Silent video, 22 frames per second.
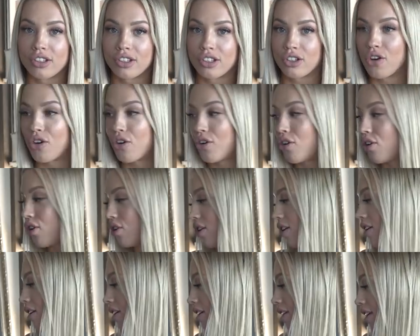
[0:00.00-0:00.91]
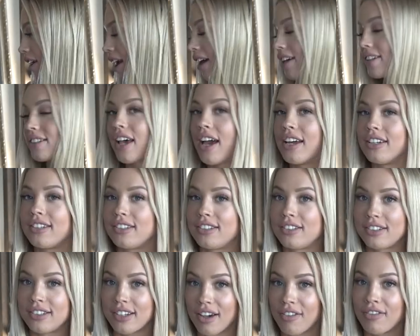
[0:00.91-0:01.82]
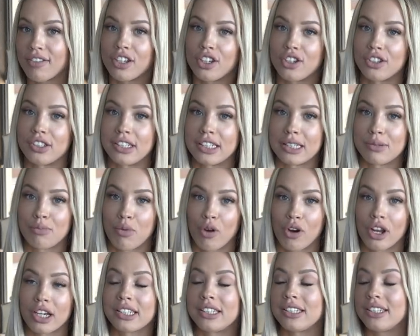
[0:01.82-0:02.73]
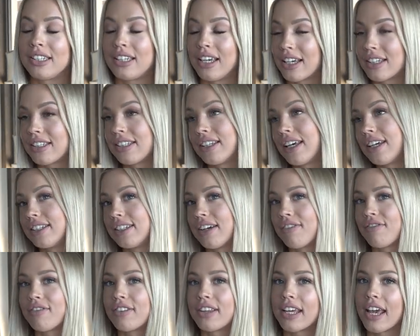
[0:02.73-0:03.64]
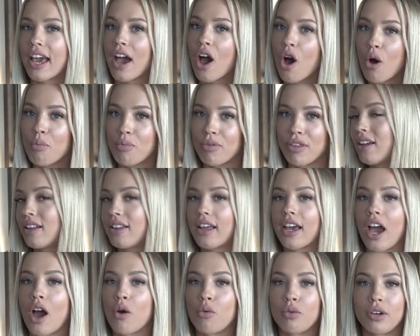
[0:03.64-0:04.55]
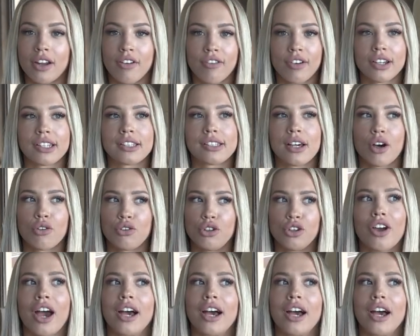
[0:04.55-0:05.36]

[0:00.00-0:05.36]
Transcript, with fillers: So yes, I definitely use these products. Yes, they definitely help. Like I would never tell you